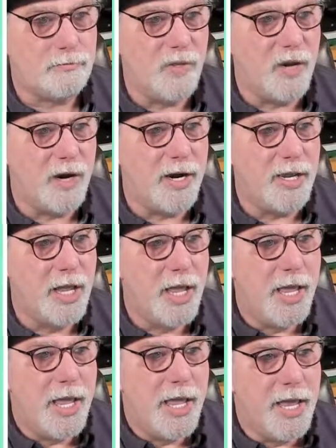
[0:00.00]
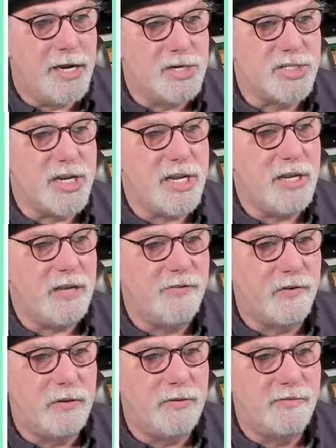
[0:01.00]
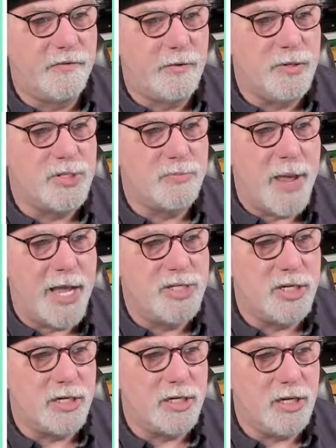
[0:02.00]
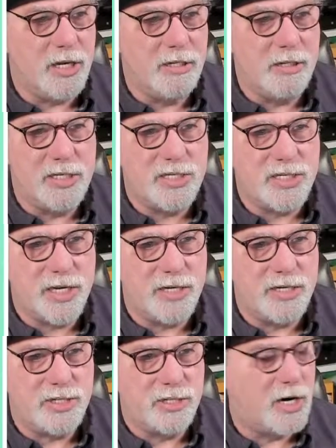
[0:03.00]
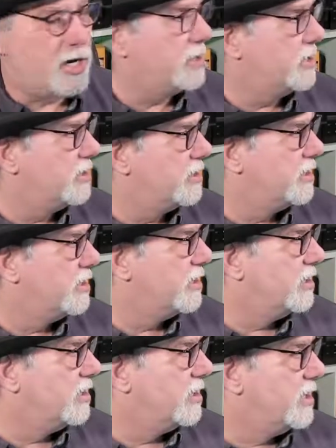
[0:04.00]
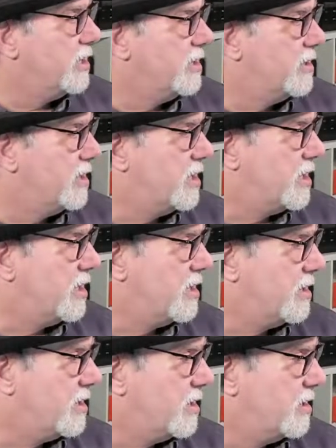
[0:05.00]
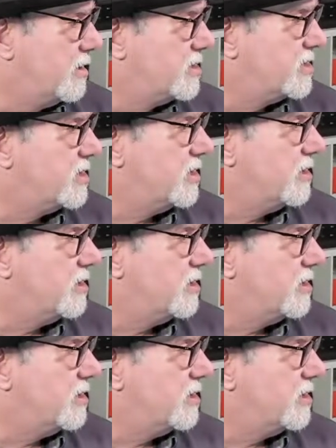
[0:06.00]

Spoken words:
All right, and you see for Roots Magic, the Descendant Chart. Let's see.